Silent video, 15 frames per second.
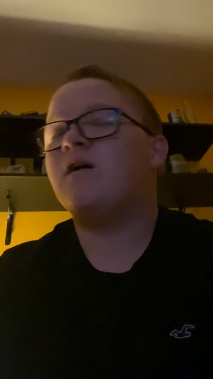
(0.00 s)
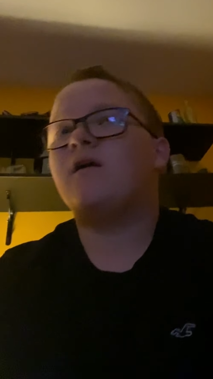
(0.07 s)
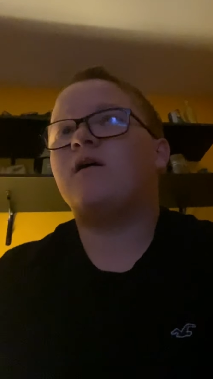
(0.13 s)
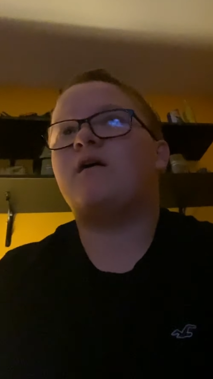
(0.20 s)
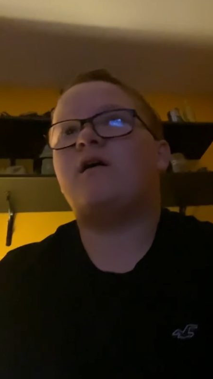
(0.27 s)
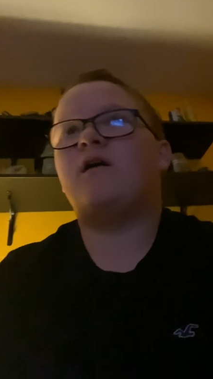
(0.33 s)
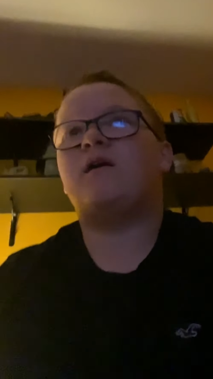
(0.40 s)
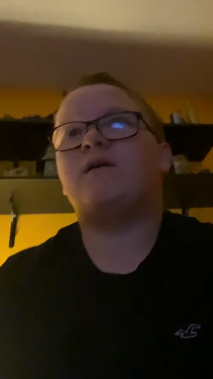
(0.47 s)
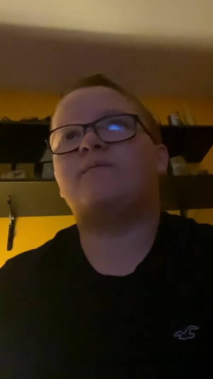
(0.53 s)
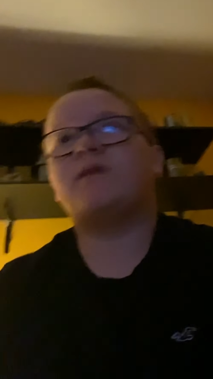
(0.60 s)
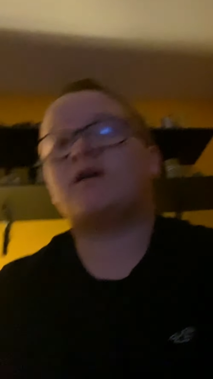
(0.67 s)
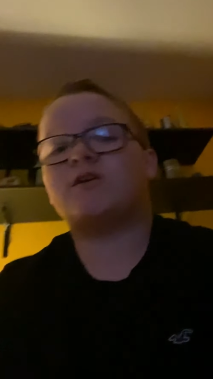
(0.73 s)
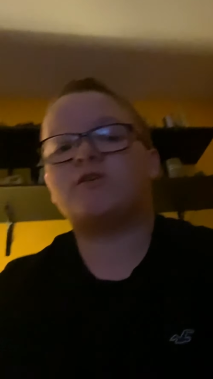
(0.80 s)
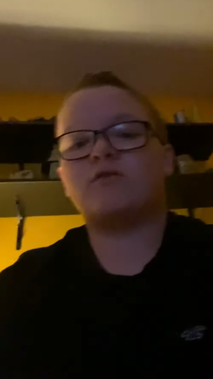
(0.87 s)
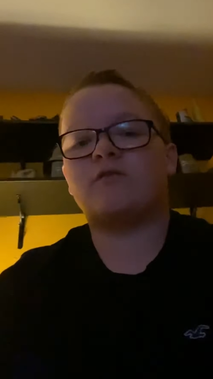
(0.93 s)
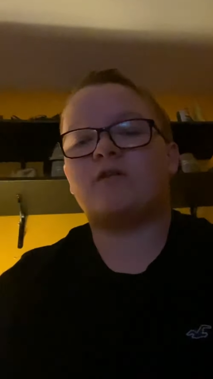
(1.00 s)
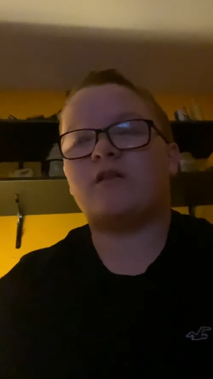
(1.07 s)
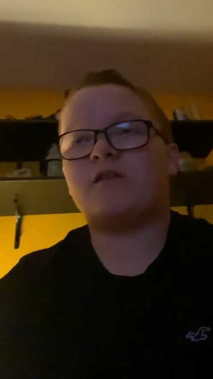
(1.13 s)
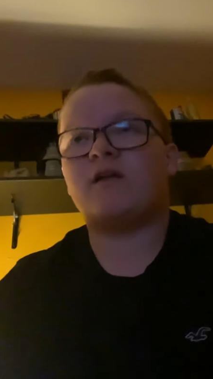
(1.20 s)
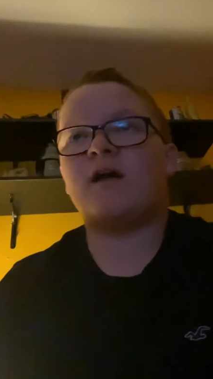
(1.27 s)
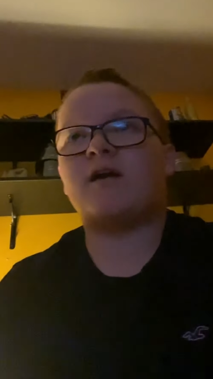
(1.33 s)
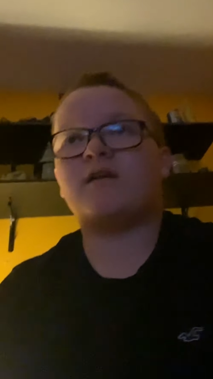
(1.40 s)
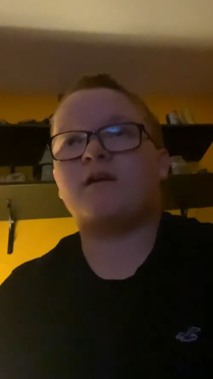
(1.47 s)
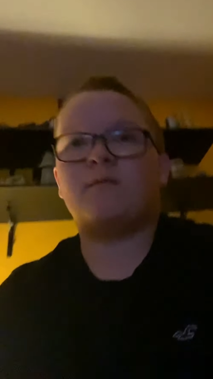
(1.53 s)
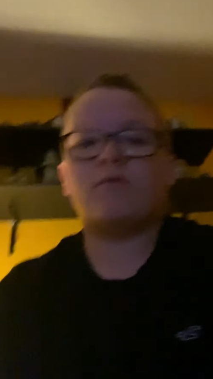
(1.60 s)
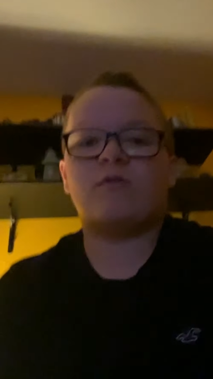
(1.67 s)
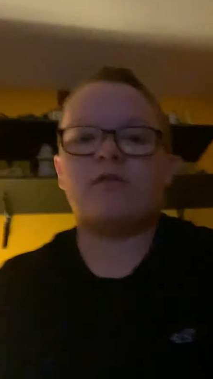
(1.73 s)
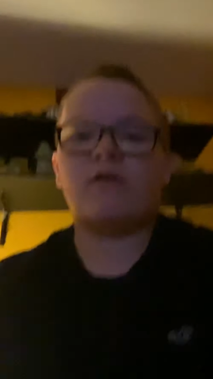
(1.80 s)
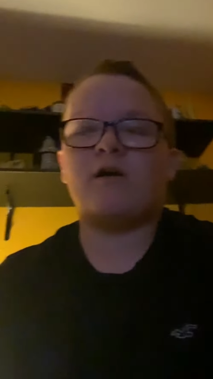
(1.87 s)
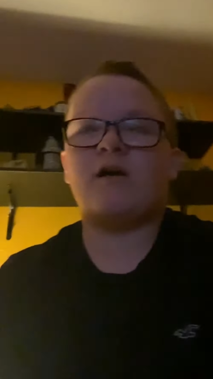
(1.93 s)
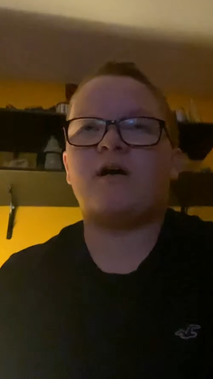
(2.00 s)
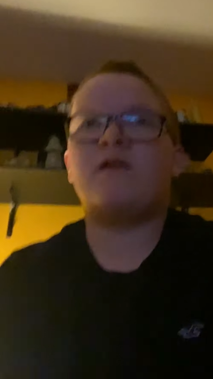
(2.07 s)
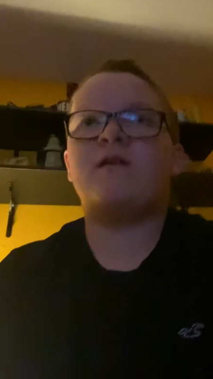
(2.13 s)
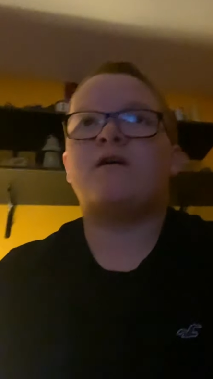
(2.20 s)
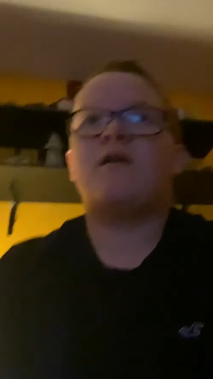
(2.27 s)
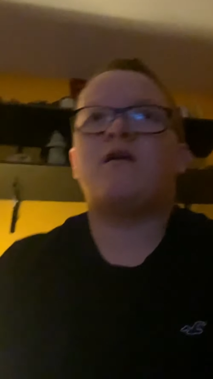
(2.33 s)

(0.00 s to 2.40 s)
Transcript: I'm not sure the exact numbers they're at.